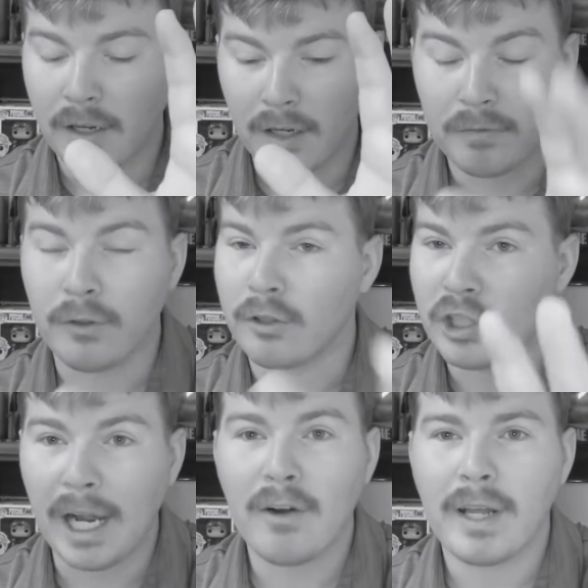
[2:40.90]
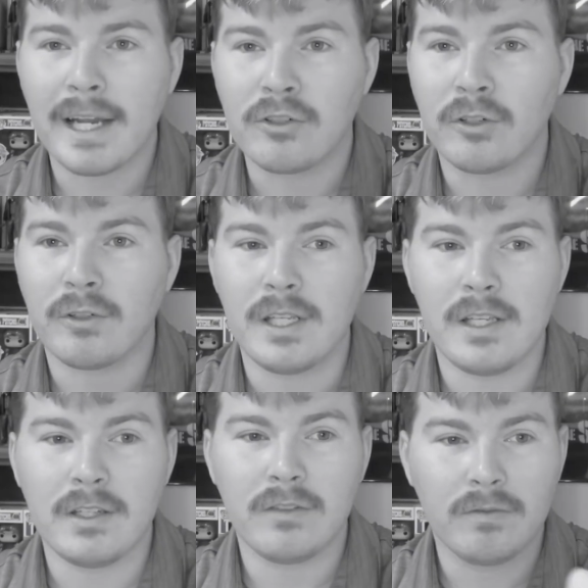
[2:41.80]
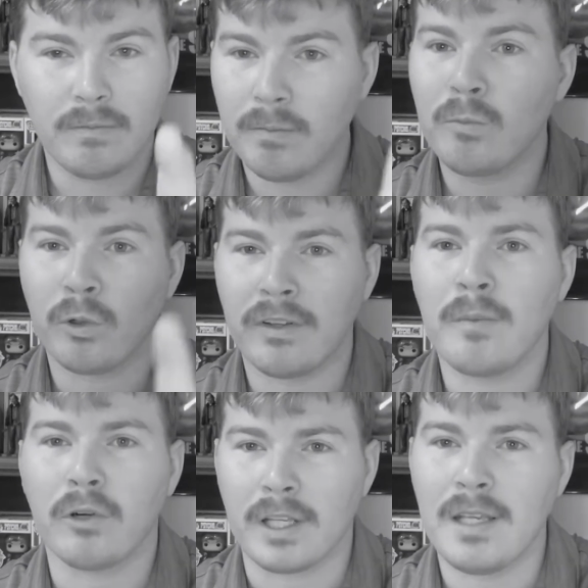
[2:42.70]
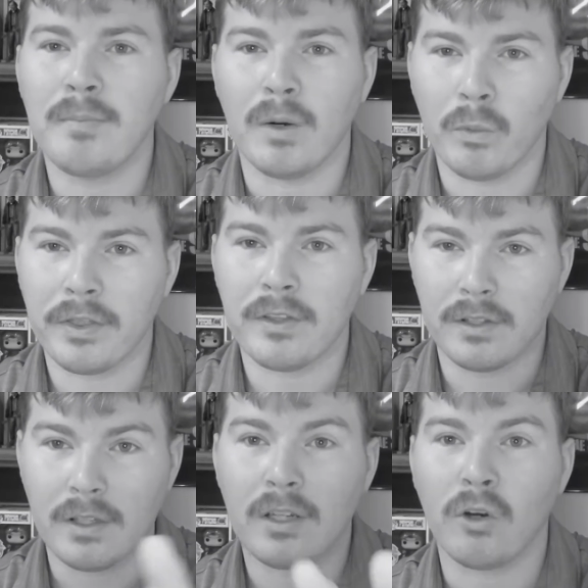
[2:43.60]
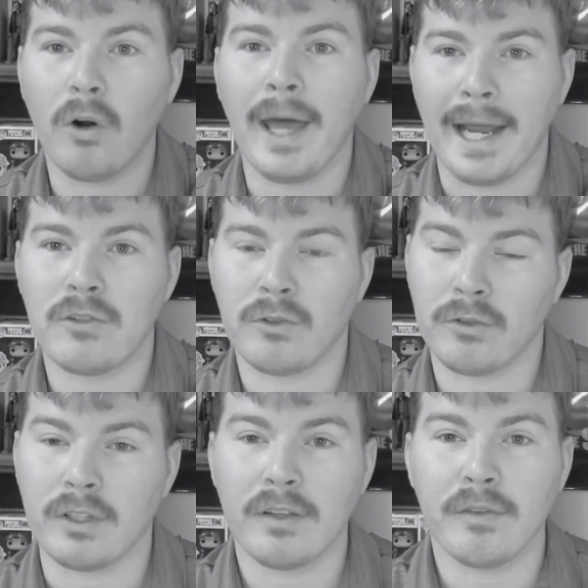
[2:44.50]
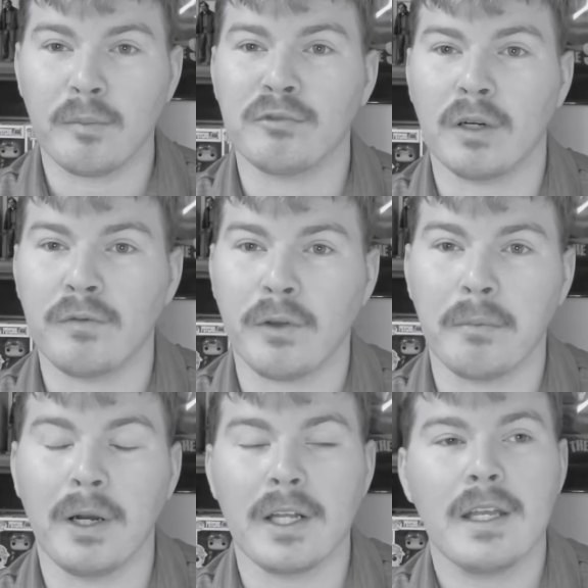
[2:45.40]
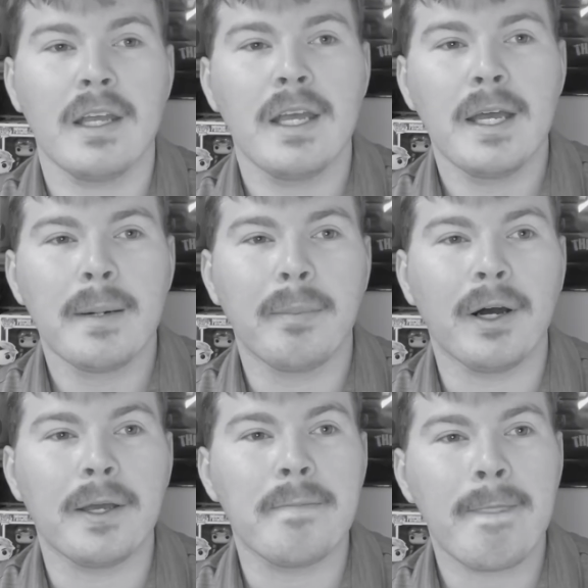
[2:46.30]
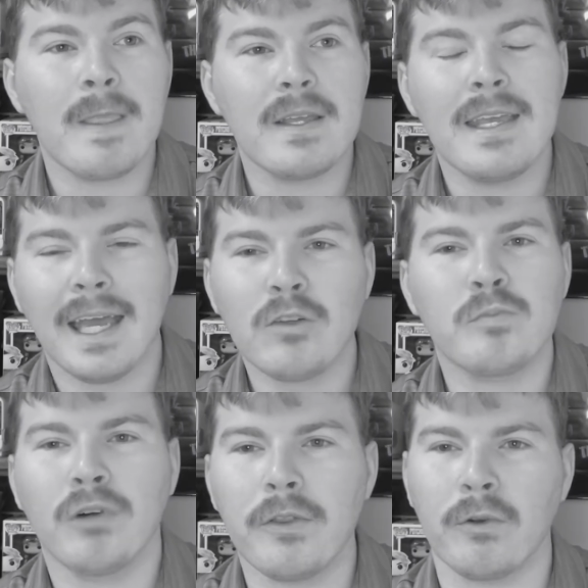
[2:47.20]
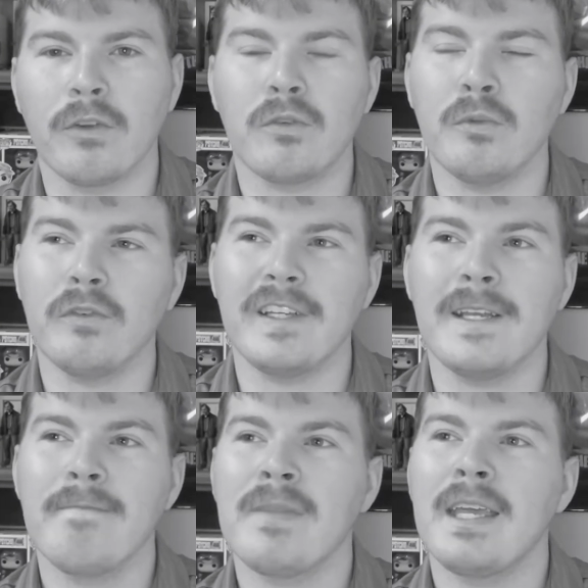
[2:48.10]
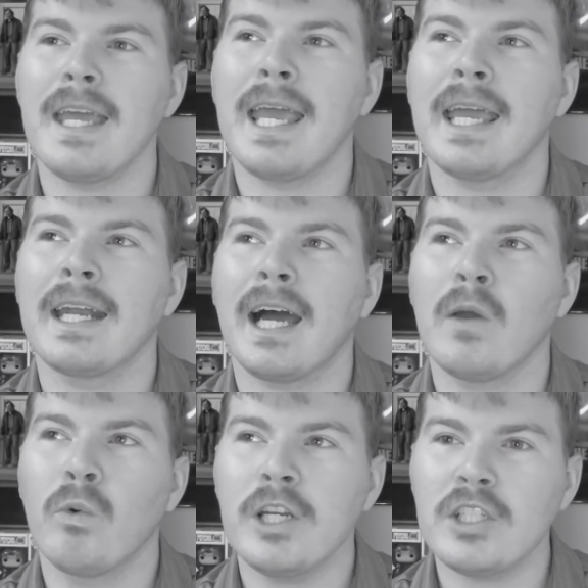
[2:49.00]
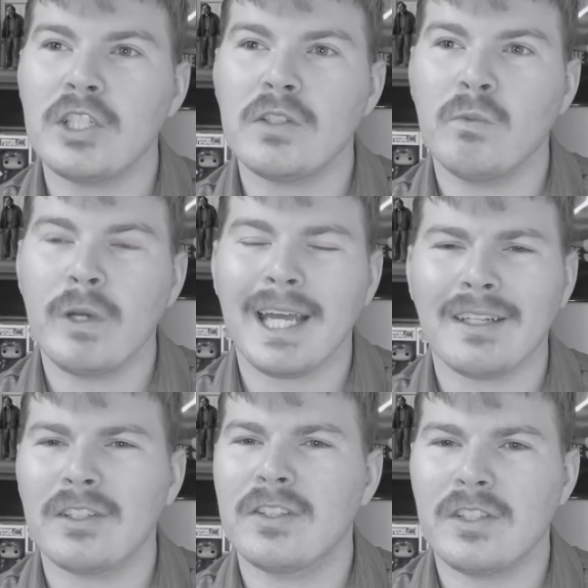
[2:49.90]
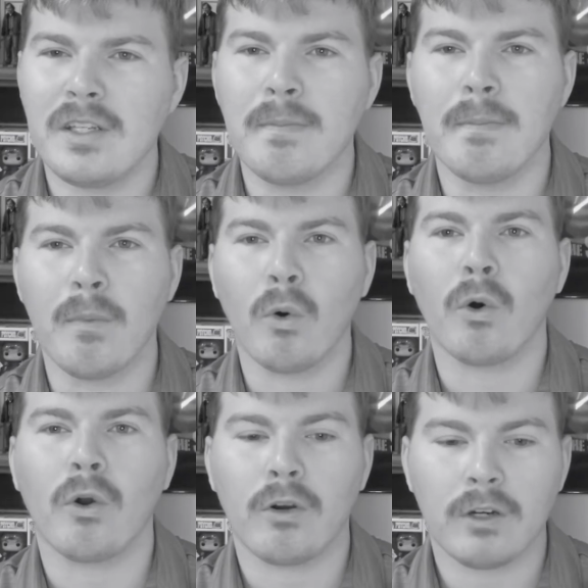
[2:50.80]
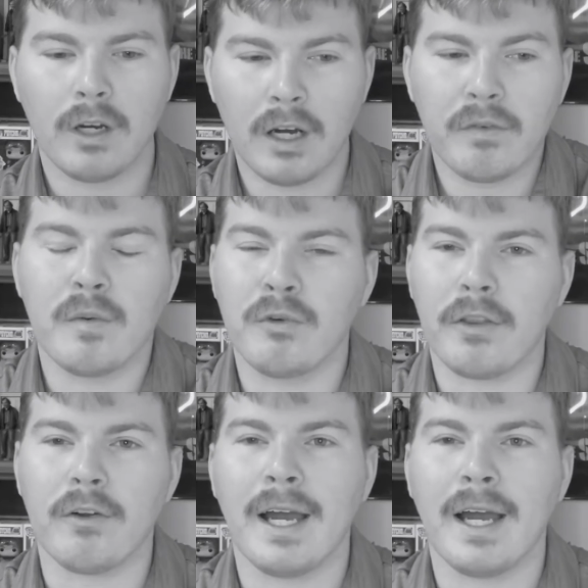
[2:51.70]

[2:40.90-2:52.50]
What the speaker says: For a child actor, he was able to keep up with the adult actors and give them a run for their money. But he has a brother in this movie, and I wish we got to see more of the brother.